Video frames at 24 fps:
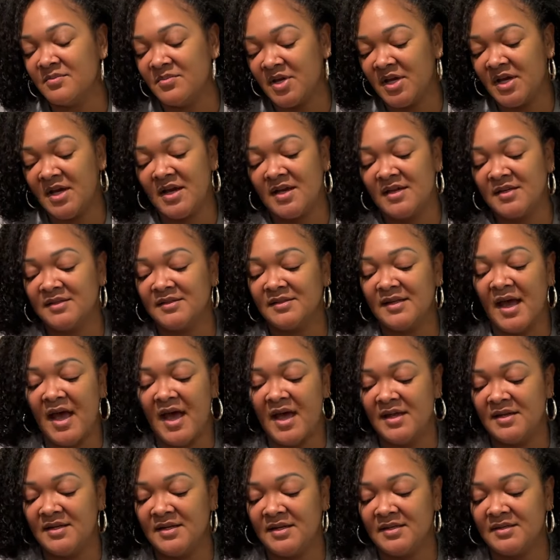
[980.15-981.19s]
because
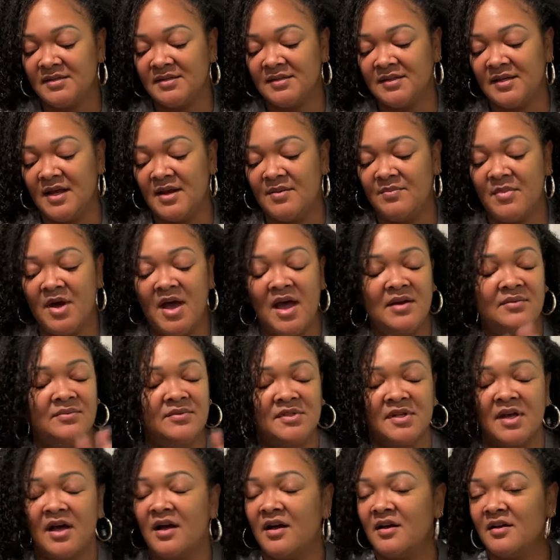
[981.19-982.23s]
I didn't, and mine
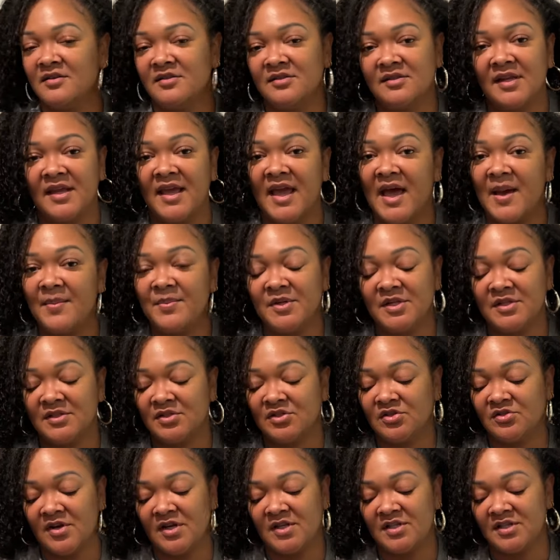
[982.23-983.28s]
was all gapped and
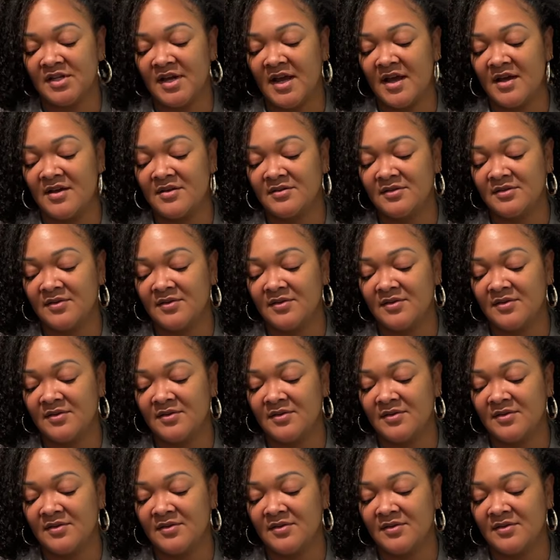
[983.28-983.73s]
stretched out.